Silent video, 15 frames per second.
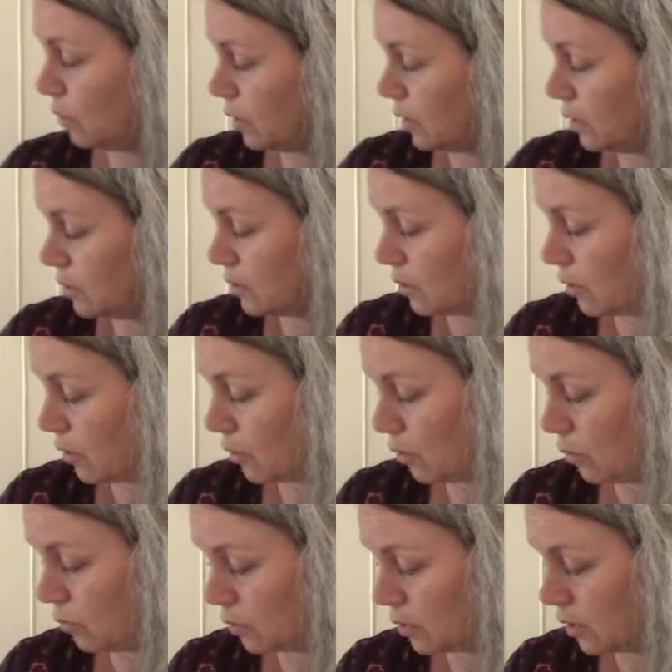these are
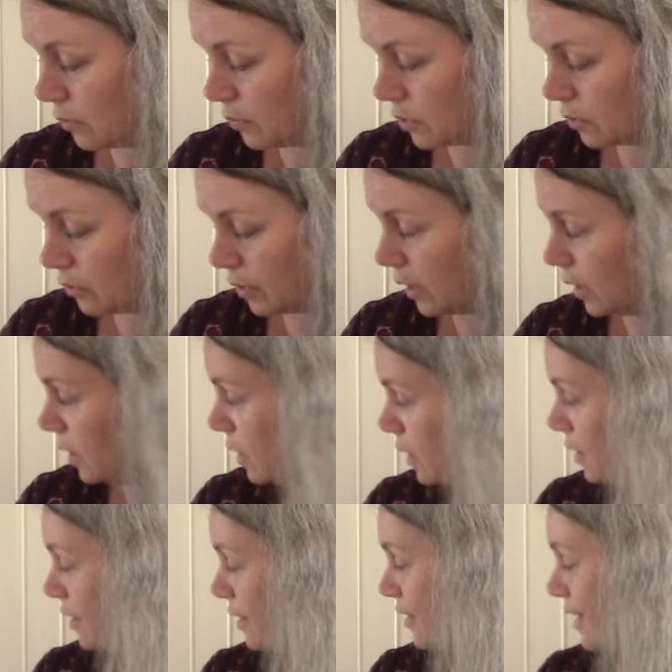old, I'm sorry.
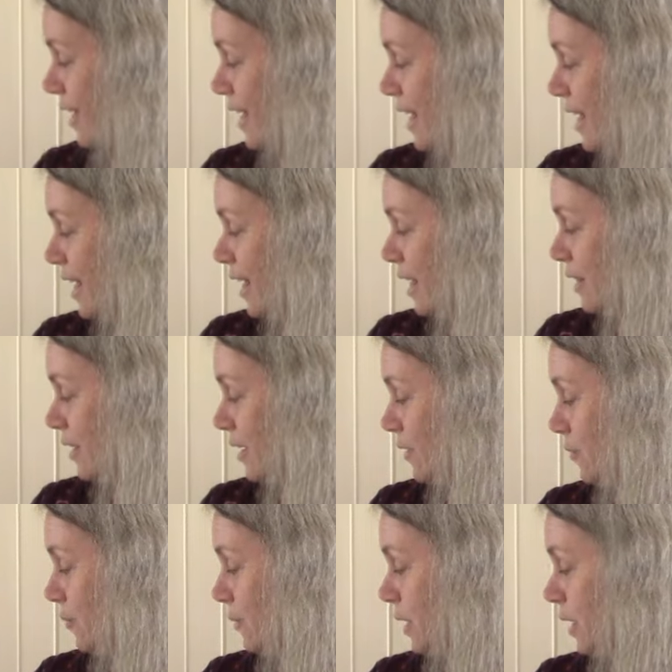
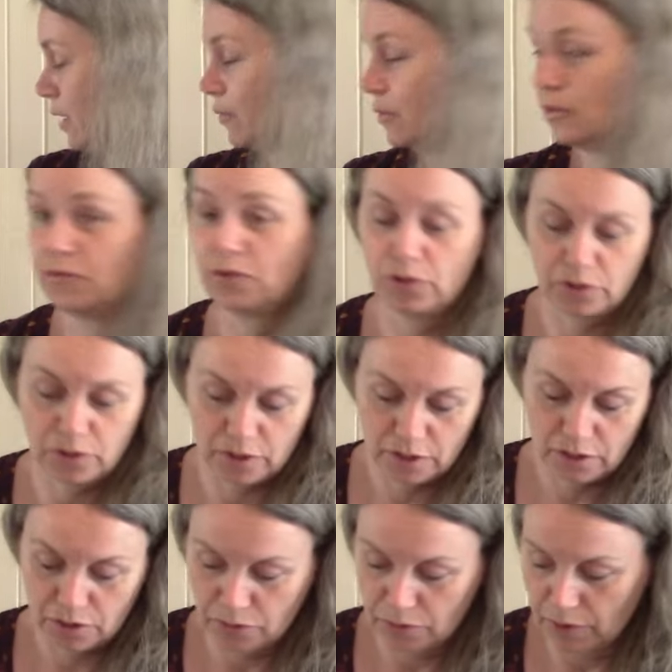Then we have the
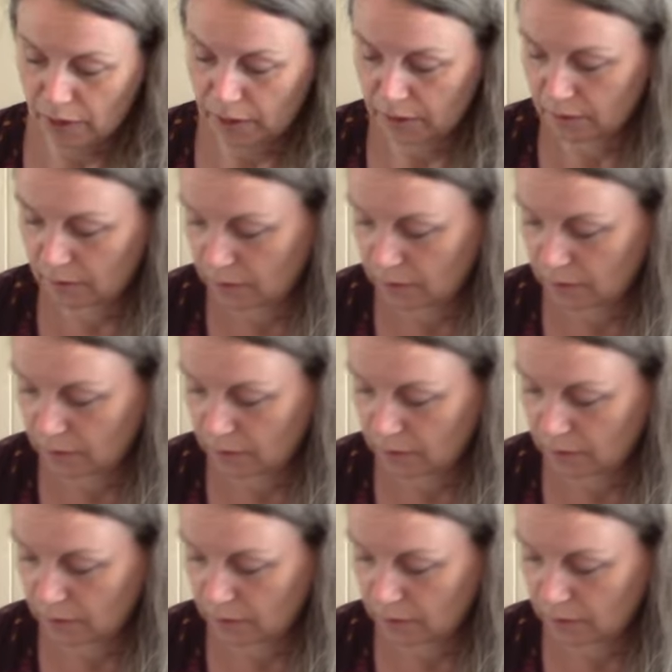Vertices Unite,